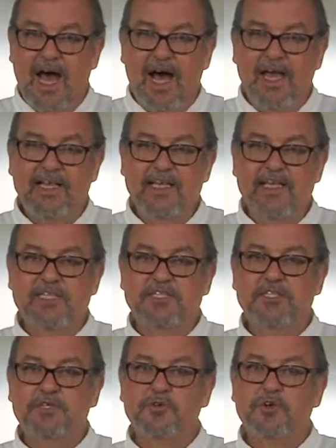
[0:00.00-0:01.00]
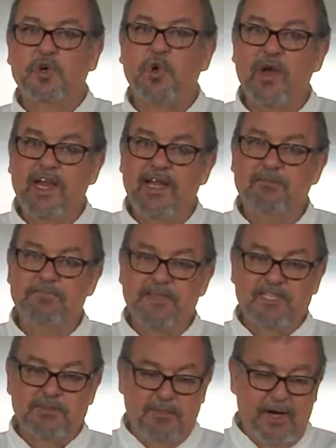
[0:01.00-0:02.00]
I need to cream
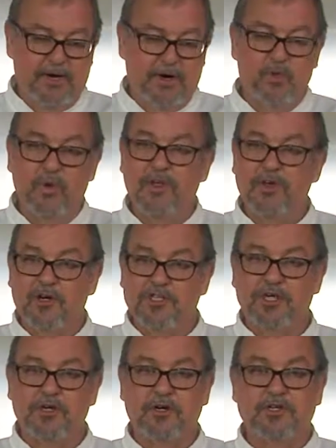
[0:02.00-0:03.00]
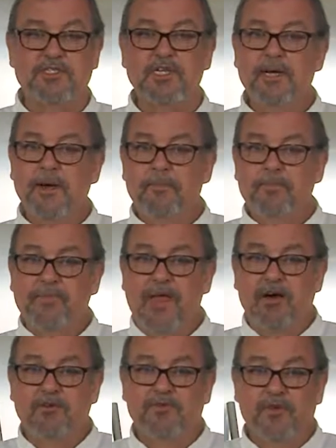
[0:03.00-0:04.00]
this butter with our sugars.
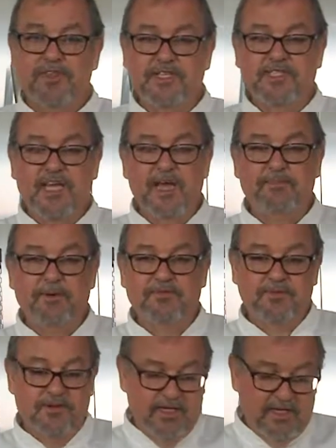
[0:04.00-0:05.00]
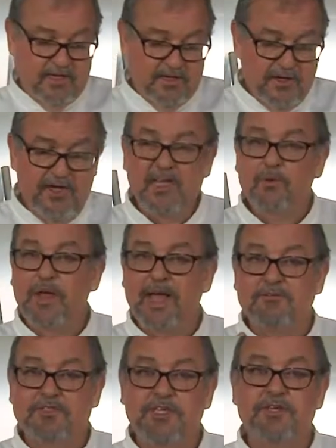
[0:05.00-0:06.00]
Now, for this type of cookie, we
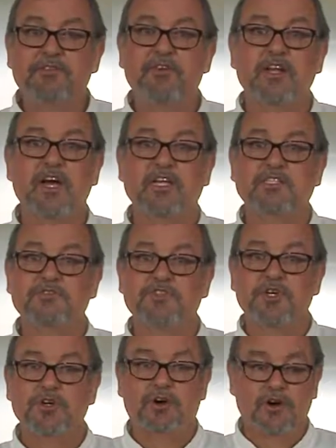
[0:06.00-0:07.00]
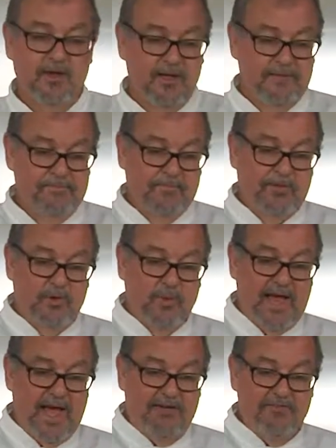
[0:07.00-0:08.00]
have two different kinds of sugar.
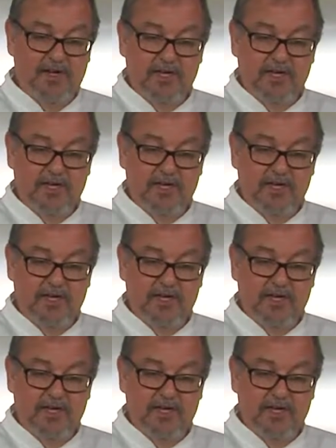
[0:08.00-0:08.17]
We have